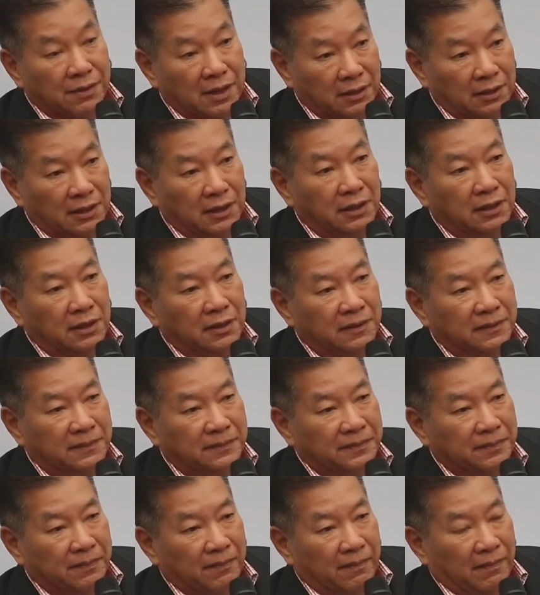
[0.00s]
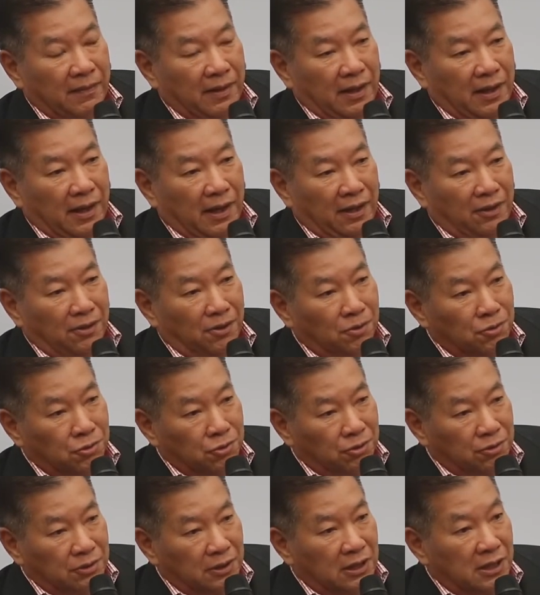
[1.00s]
dirty, and
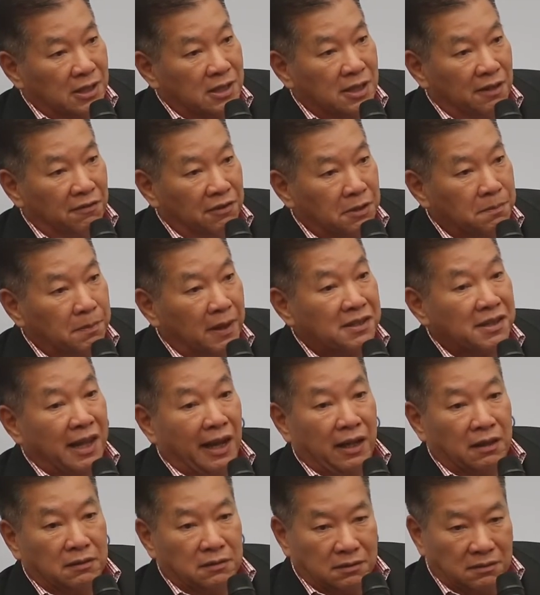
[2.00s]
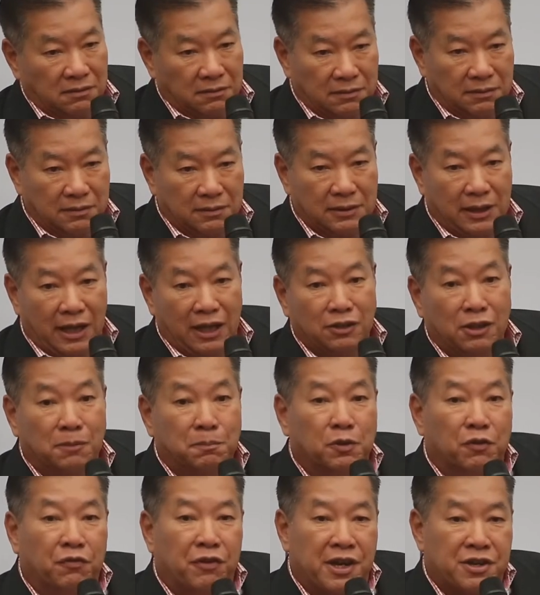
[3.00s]
also the service personnel are
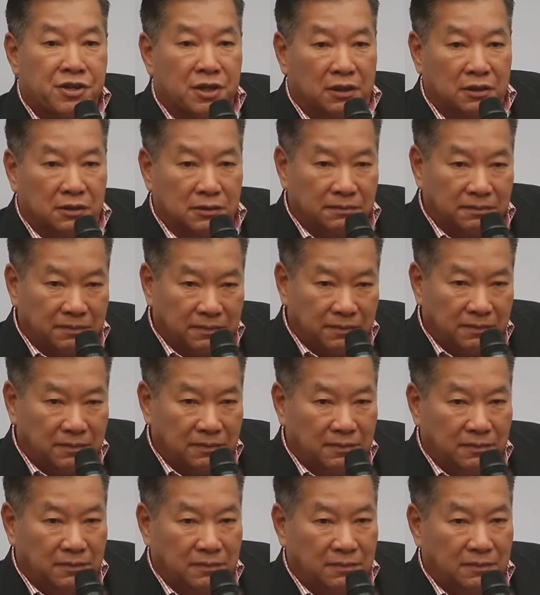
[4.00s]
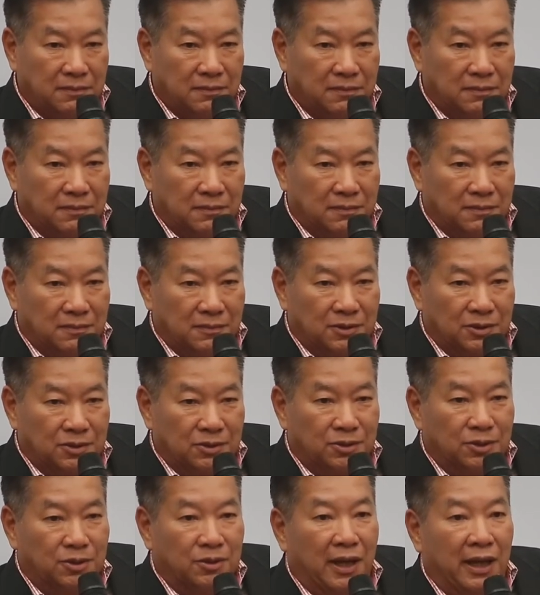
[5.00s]
not professional.
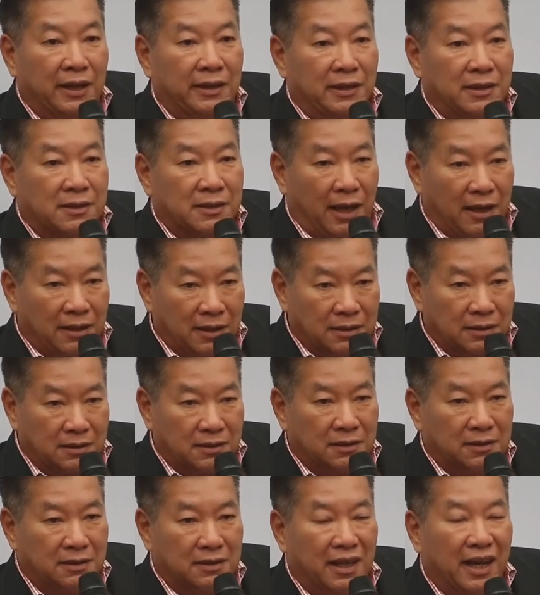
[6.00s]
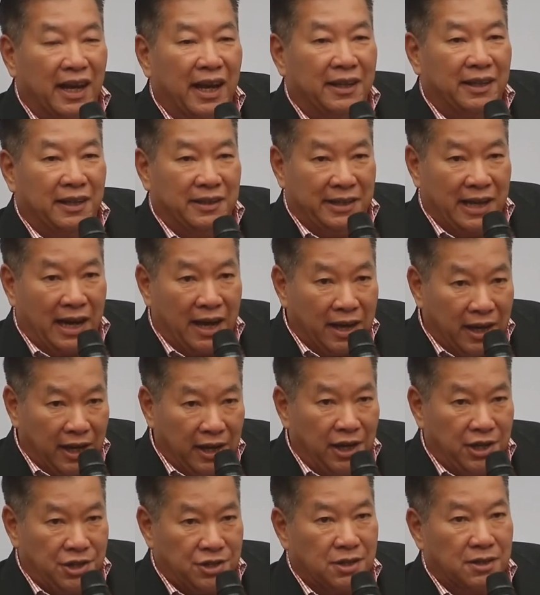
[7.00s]
So I decided at a young
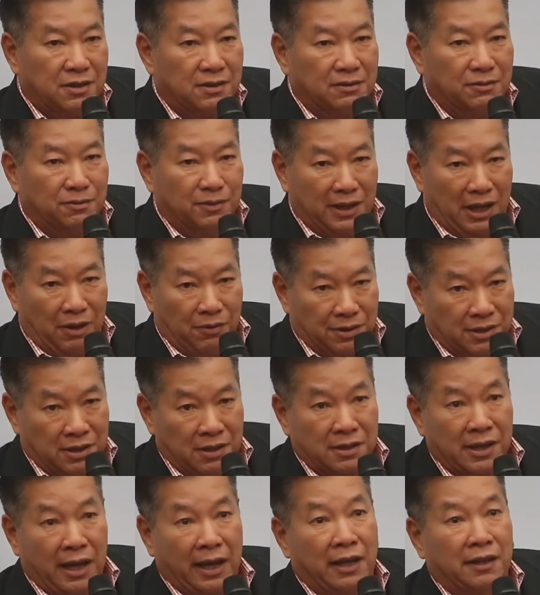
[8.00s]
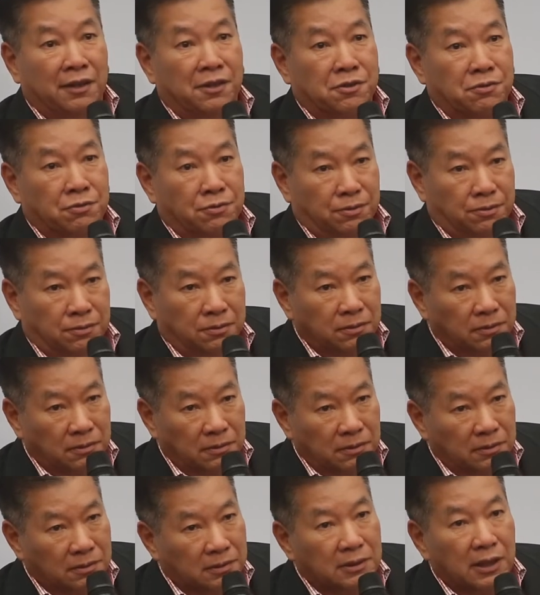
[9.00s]
age, when I was in secondary school,
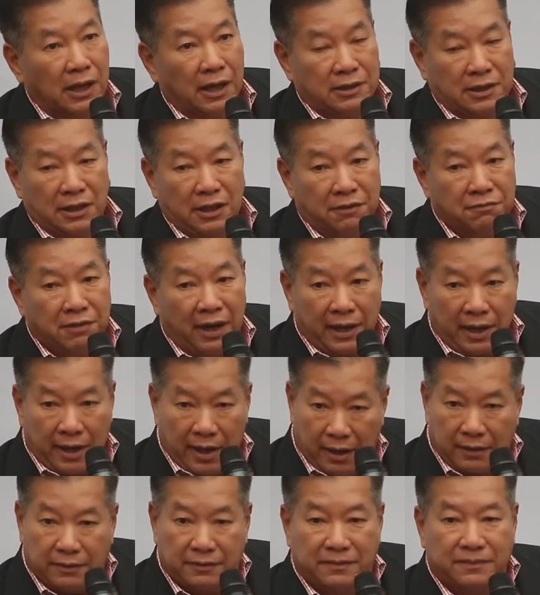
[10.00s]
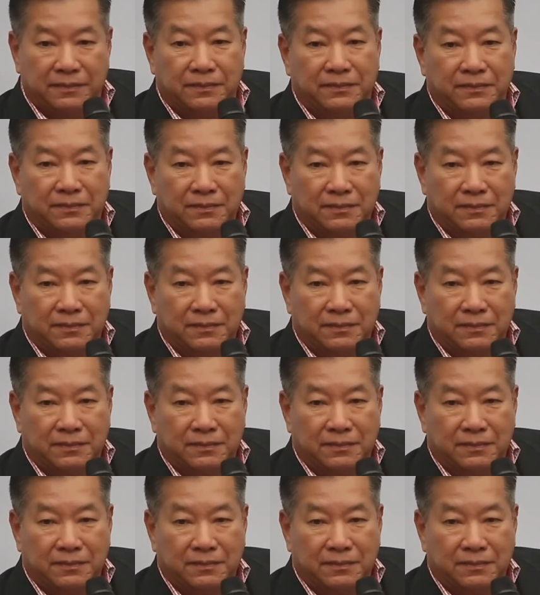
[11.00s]
I said, if I can,